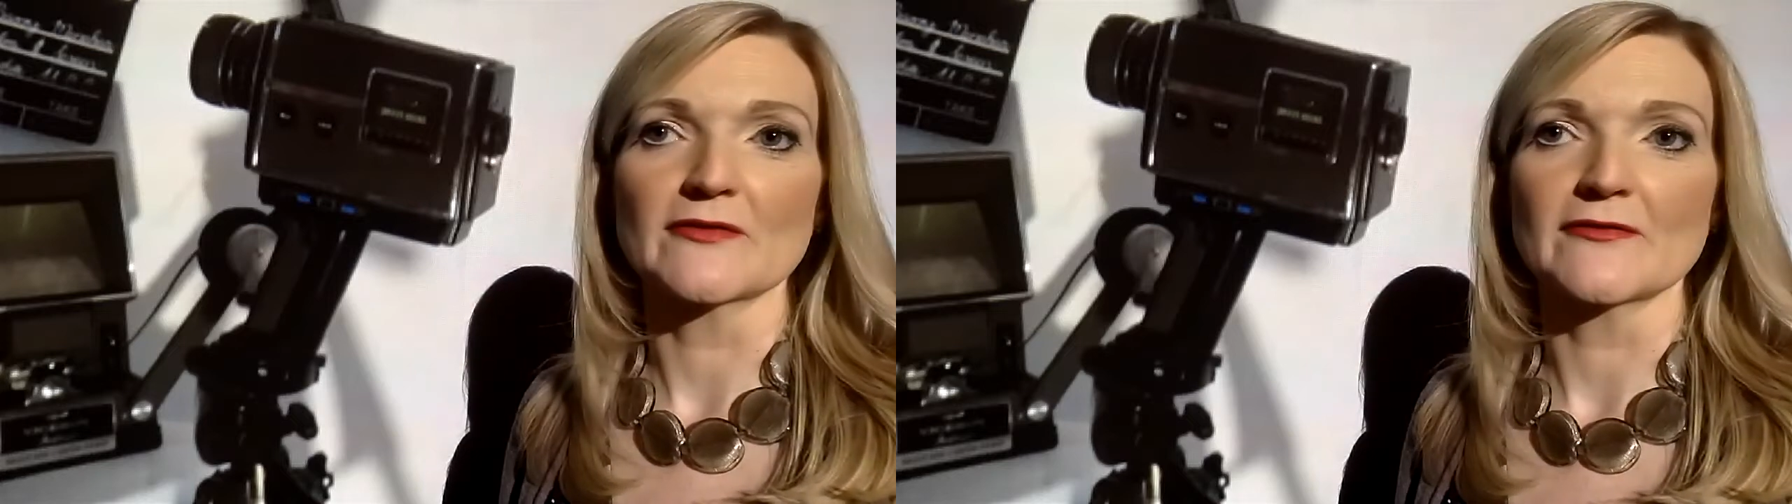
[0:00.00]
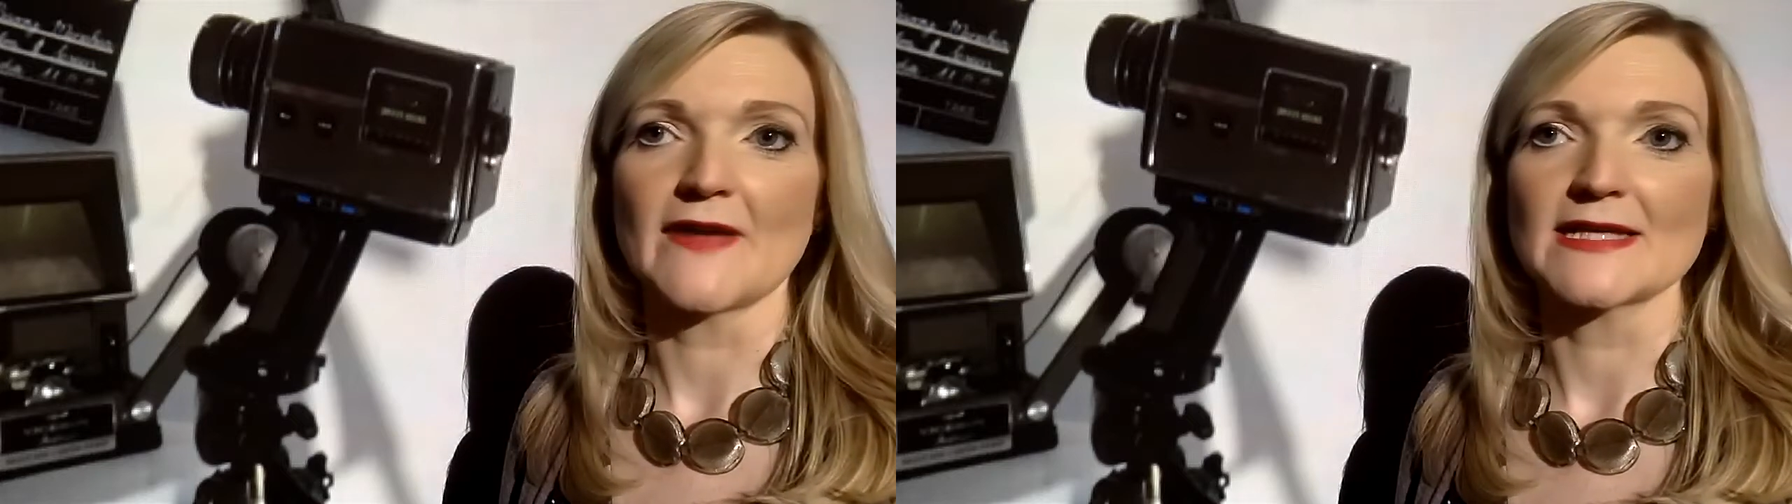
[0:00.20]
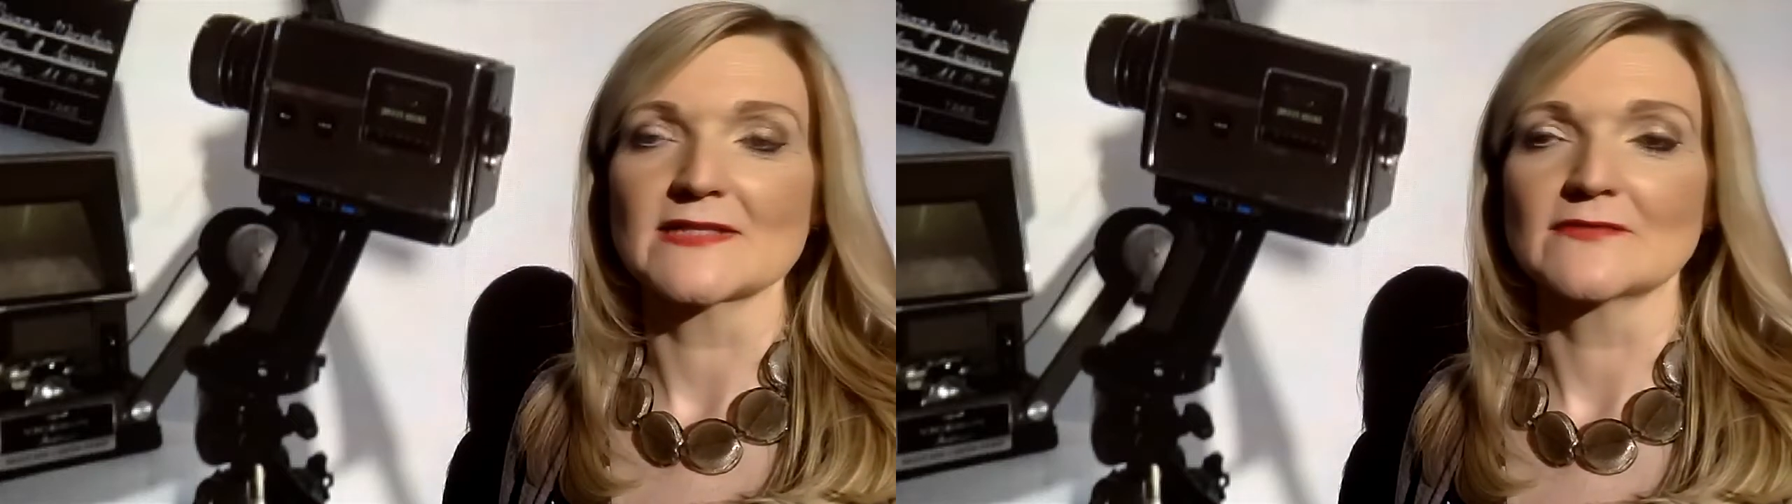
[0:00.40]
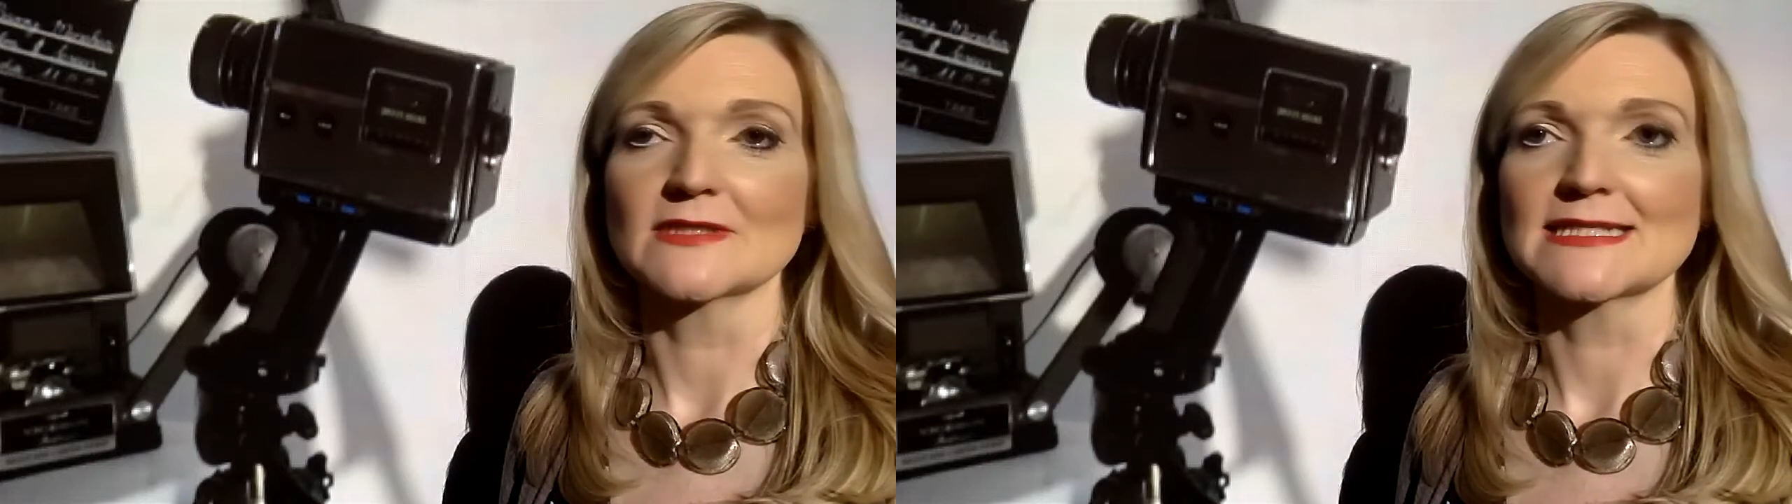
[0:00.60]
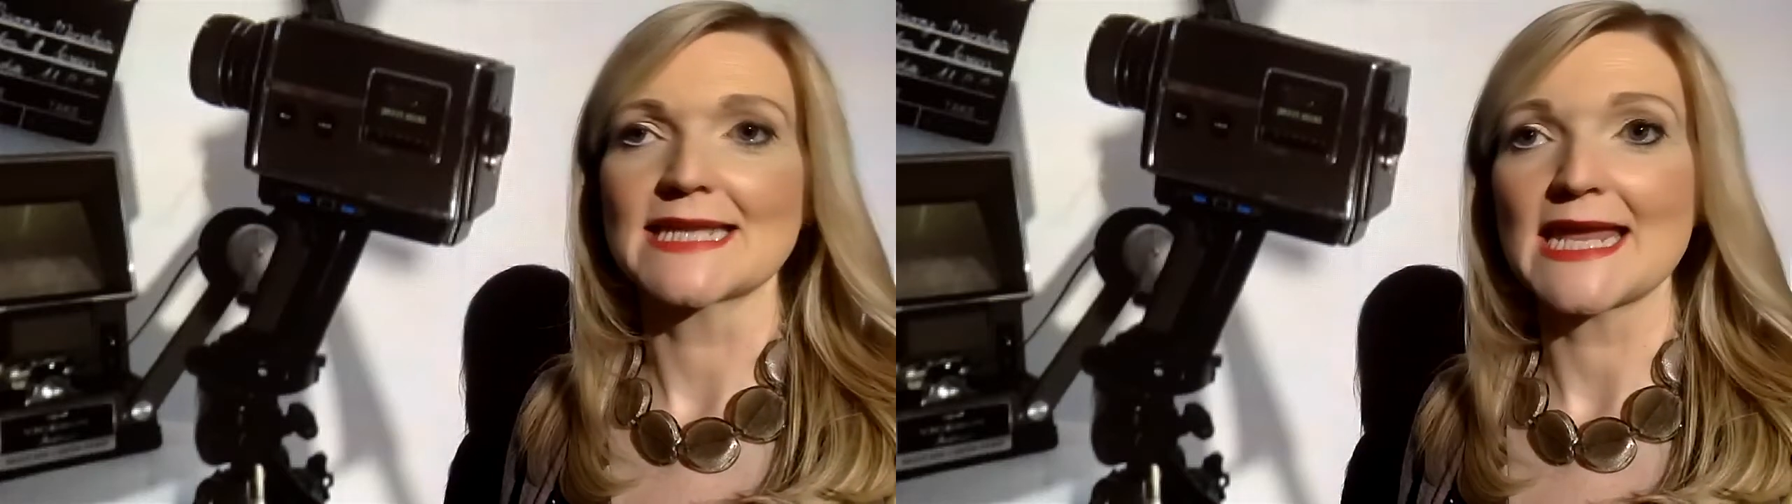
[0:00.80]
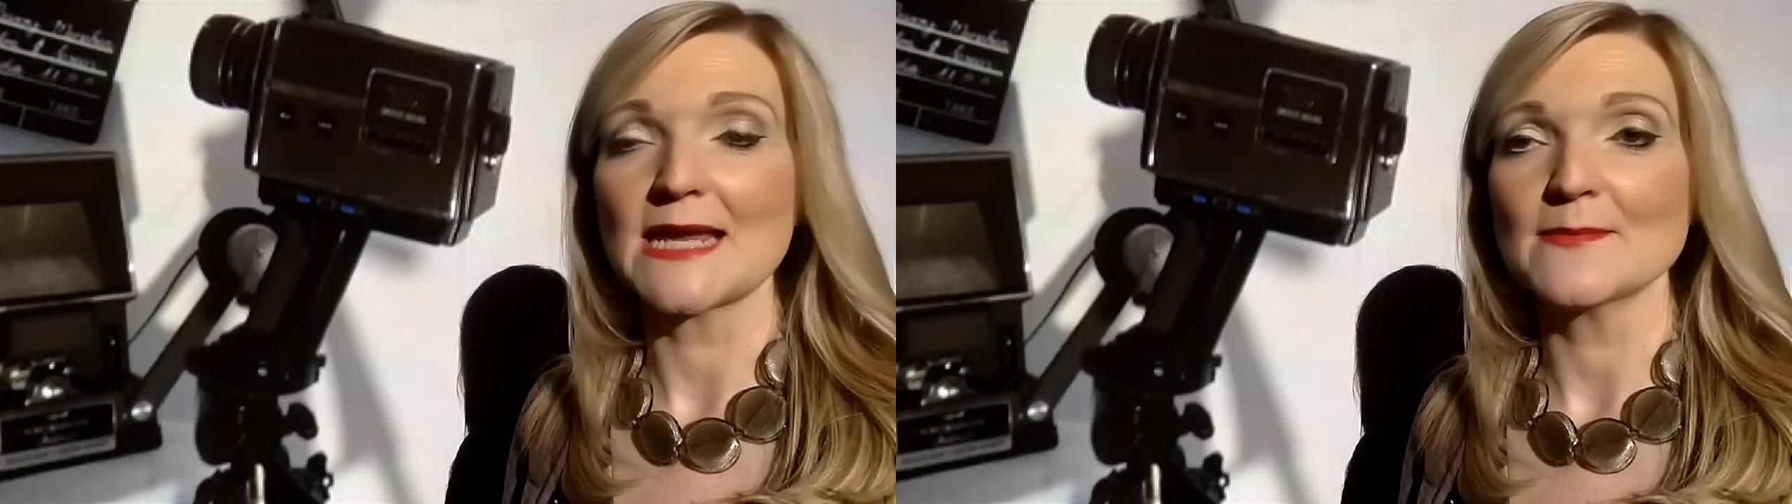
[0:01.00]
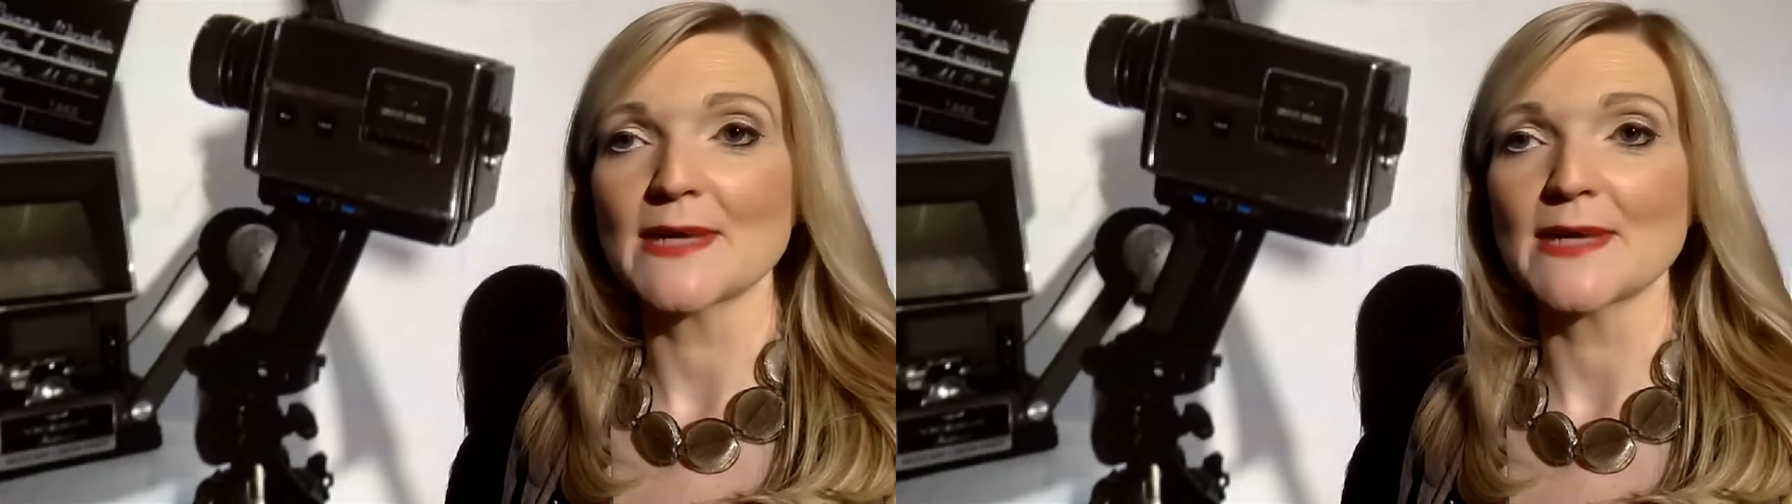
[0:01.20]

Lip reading: festival team,